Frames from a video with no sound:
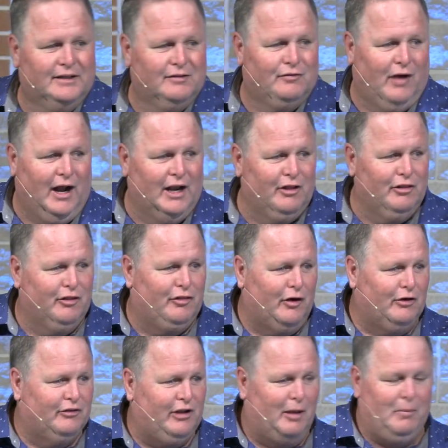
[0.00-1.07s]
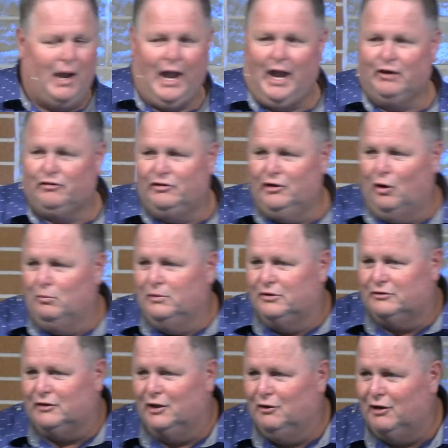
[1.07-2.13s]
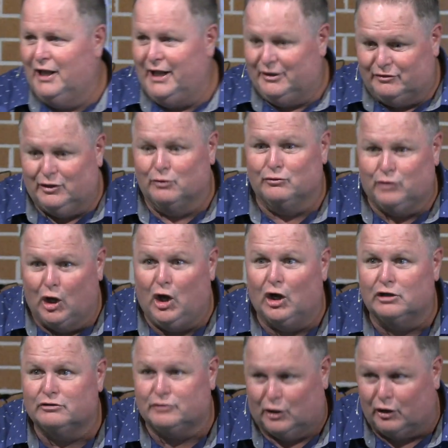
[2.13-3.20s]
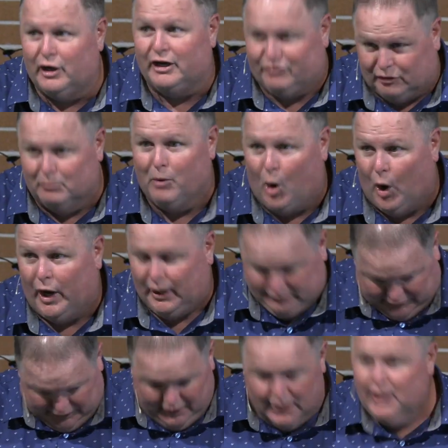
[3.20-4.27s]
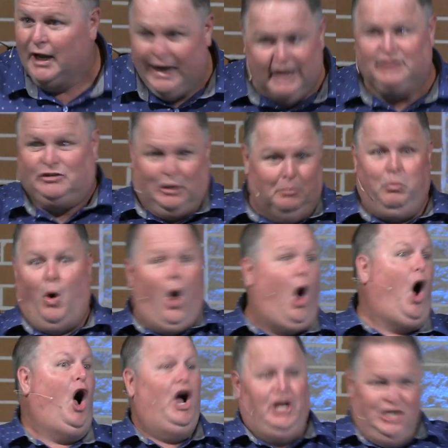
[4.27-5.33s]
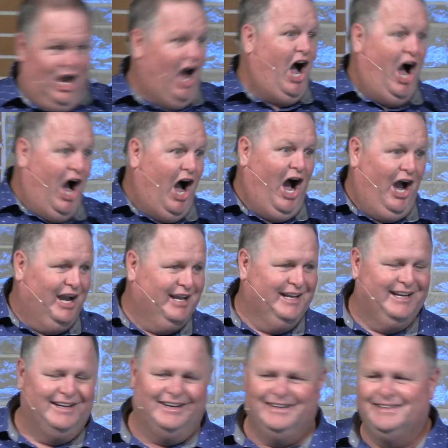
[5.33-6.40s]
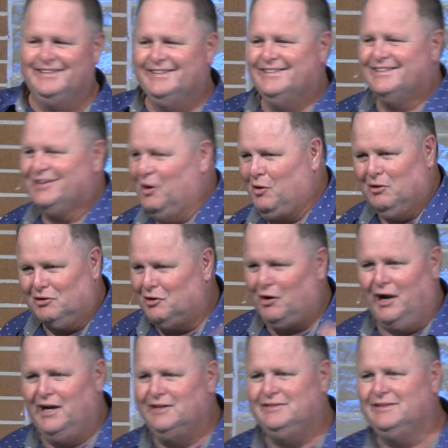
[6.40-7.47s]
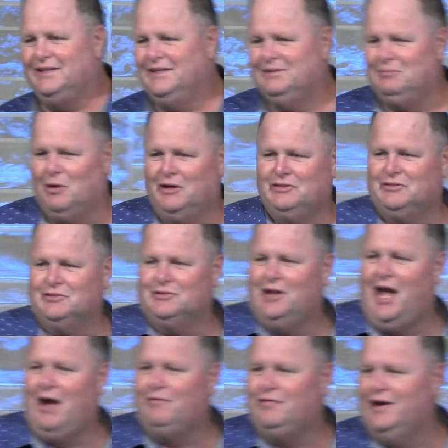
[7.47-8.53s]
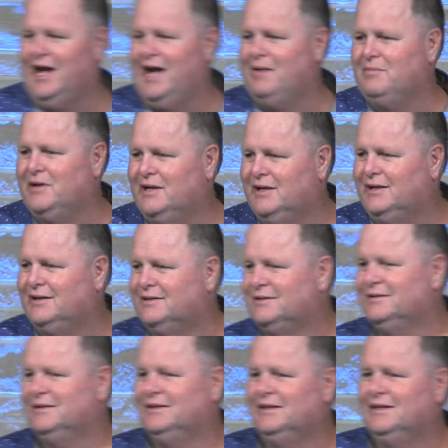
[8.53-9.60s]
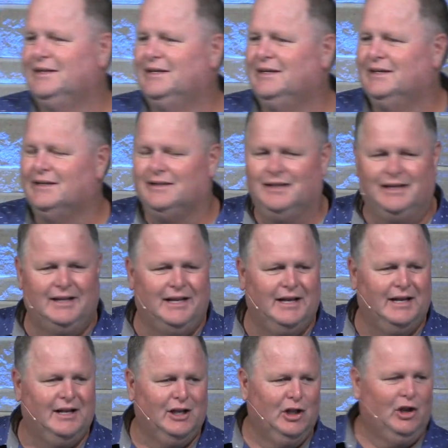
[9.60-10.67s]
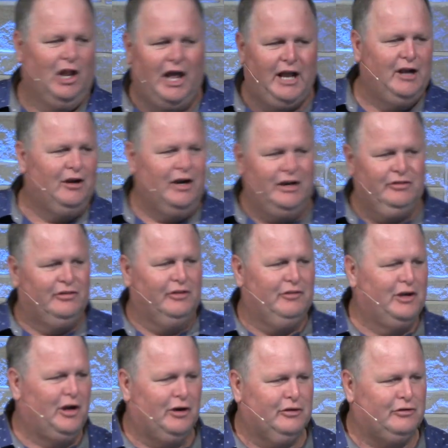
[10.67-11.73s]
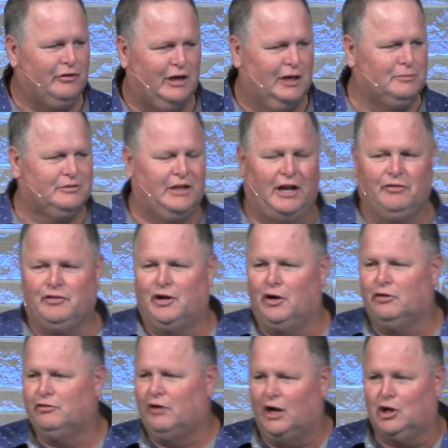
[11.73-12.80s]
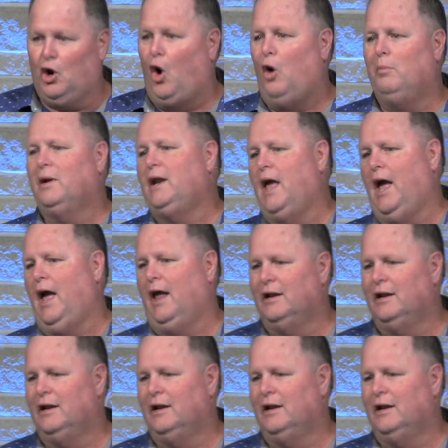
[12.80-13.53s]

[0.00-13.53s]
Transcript: Finally, the third time I asked, she opened his little legs and goes, look, sir, it's a boy. I was like, it's a boy, yeah, you know, going crazy, and Marisa's laughing at me. And then a little later, he's in the nursery, and I'm standing at the nursery, and I call my dad.